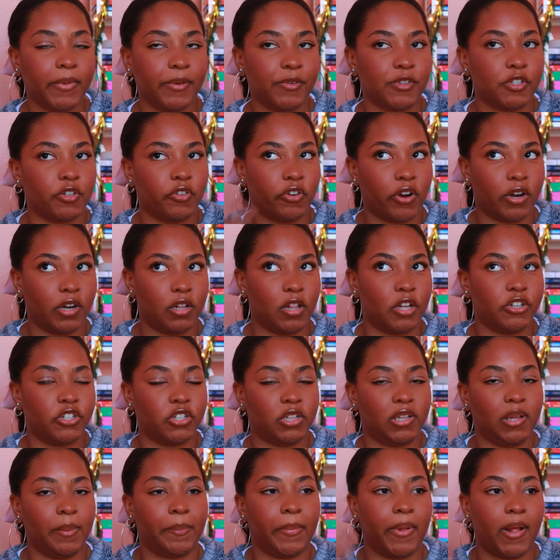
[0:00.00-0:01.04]
It was
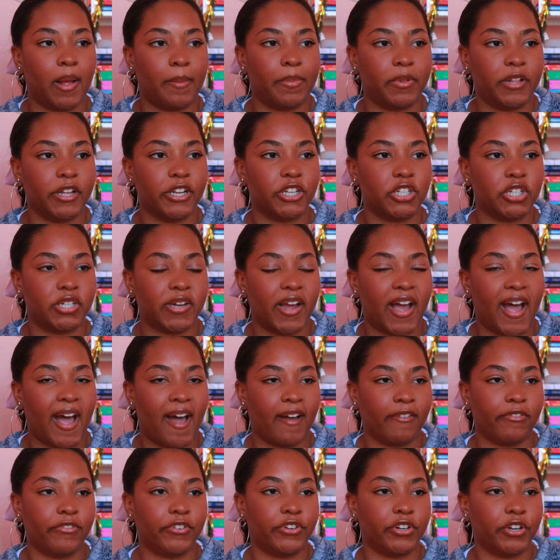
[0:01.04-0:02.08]
chronologically published
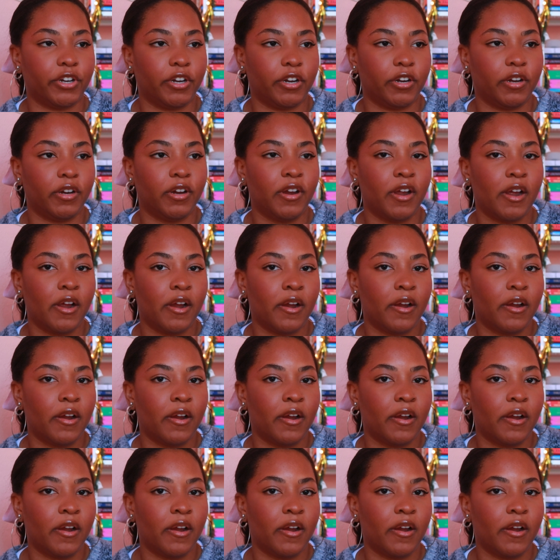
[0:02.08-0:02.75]
after